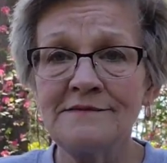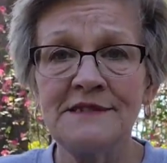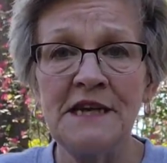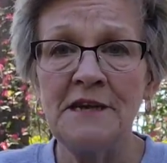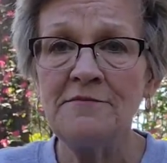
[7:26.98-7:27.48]

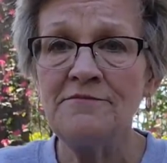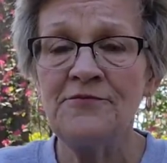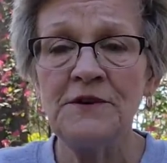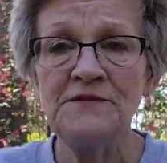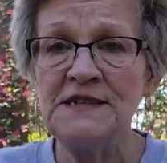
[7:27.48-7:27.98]
10,
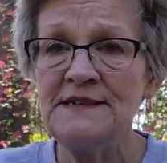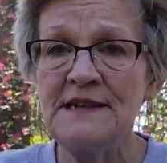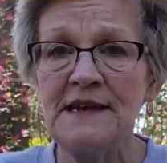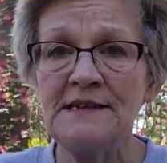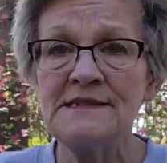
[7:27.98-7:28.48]
15
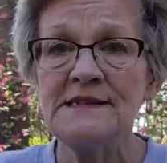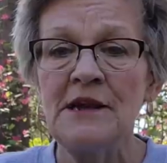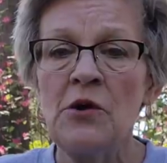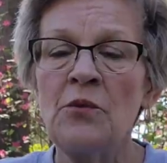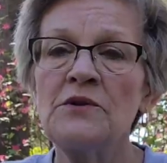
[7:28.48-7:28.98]
days
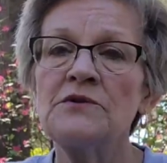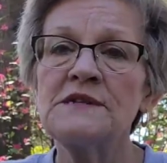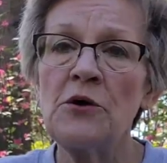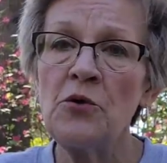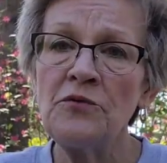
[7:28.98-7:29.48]
where those
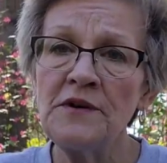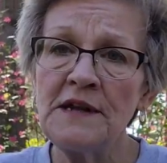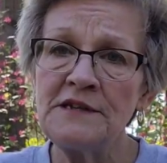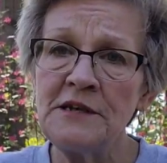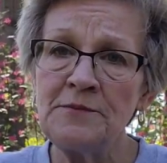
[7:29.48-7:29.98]

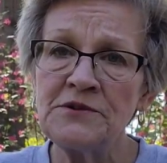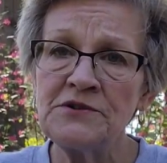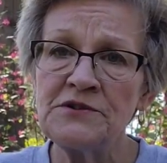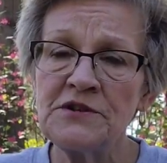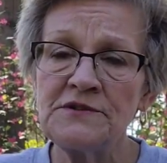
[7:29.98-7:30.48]
overnight
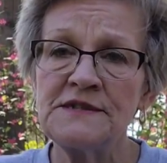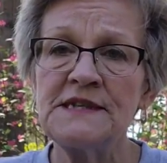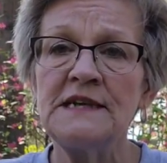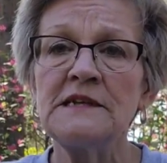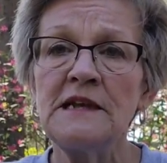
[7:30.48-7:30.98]
temperatures start to
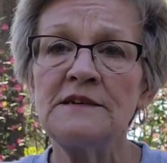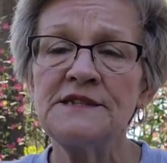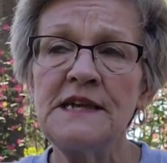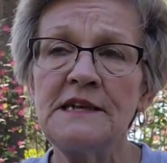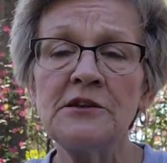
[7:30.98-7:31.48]

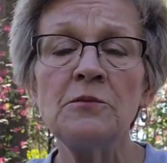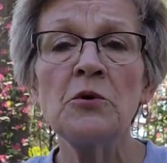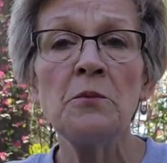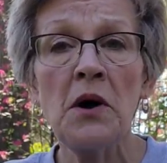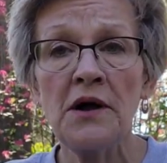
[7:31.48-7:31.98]
stay a little more
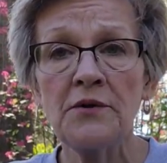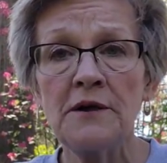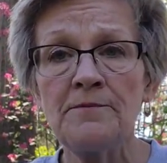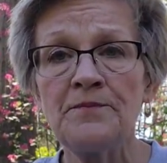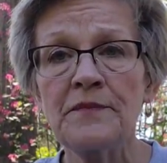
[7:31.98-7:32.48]
moderate
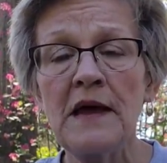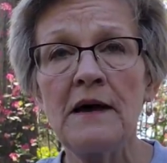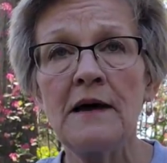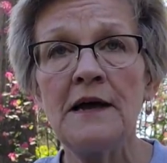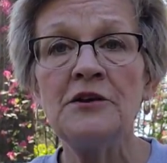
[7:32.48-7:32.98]

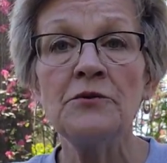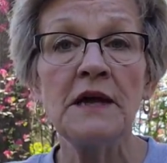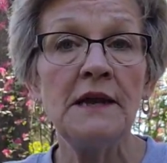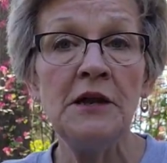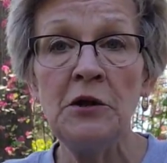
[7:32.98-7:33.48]
and don't
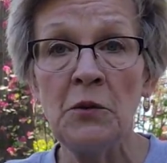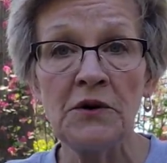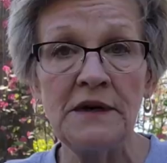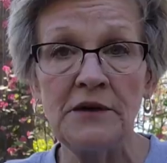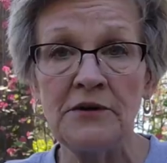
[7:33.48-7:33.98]
get anywhere
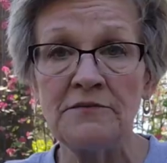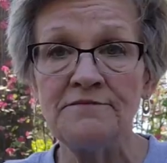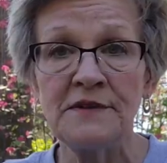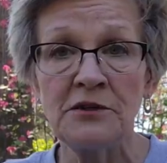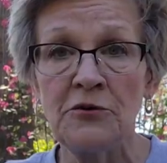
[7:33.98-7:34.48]
near
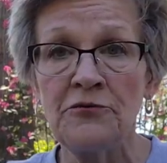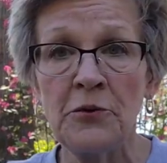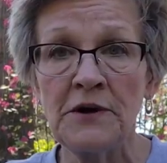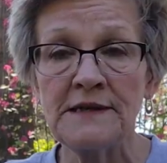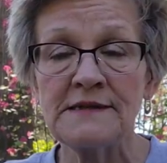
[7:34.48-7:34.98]
the low
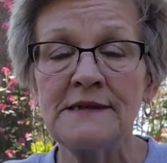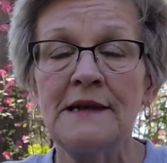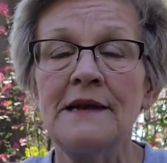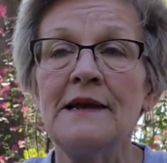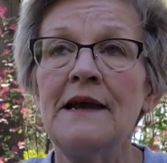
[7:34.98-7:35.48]
40s.
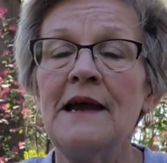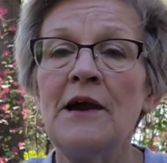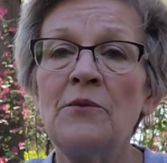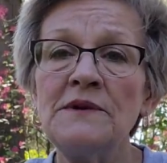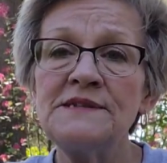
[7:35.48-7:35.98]

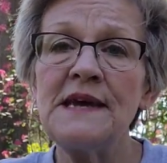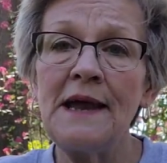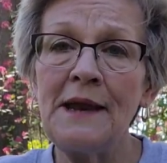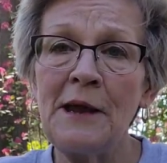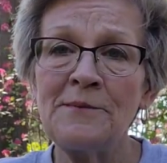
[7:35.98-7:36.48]
And once that
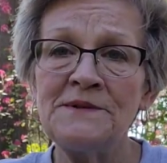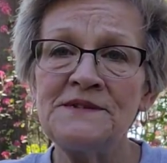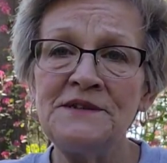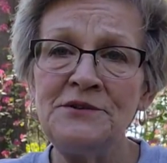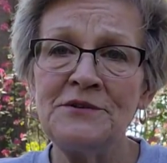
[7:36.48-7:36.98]
happens,
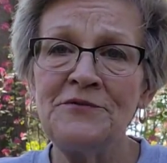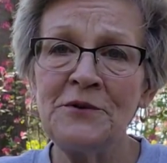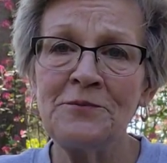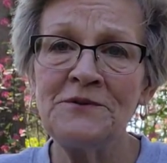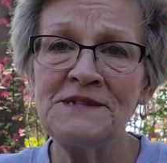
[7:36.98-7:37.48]
then you can feel
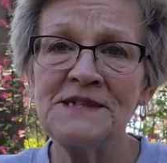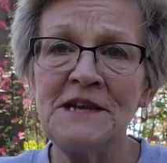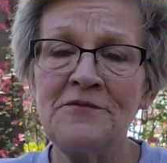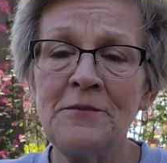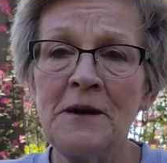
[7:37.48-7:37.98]
pretty
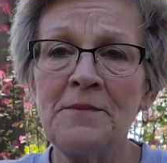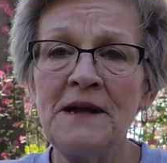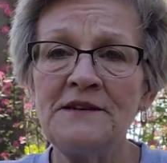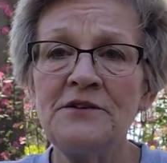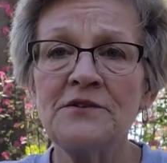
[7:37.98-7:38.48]
safe about
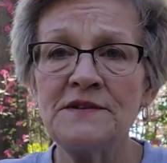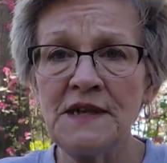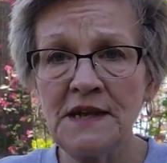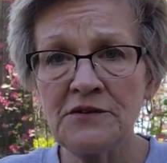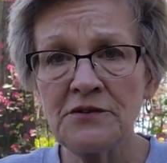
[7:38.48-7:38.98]
planting your
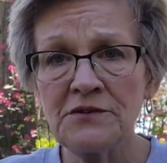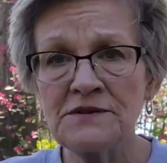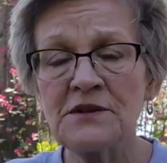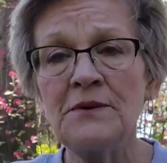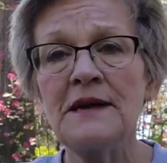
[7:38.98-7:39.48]
containers,
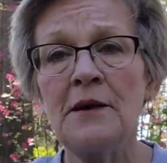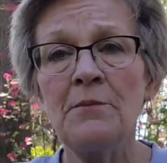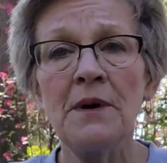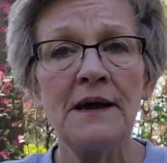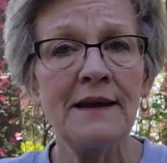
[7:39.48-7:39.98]
going out and
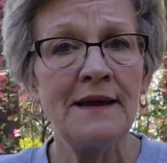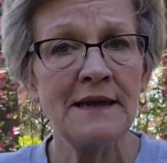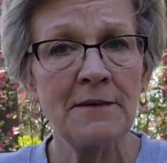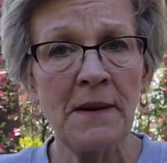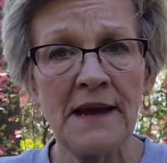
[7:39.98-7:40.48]
buying
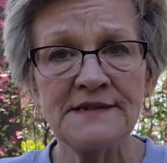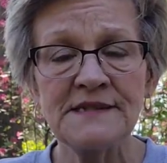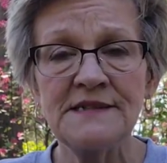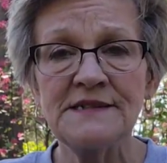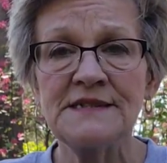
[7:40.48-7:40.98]
hanging
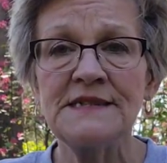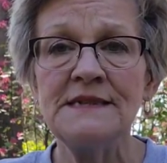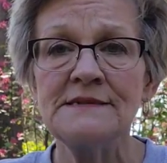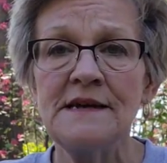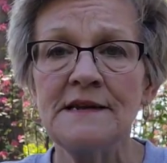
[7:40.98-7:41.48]
baskets and
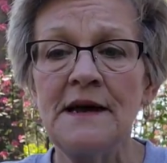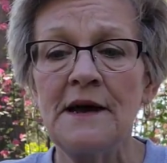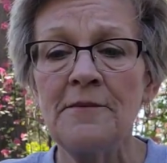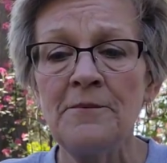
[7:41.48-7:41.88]
things like that.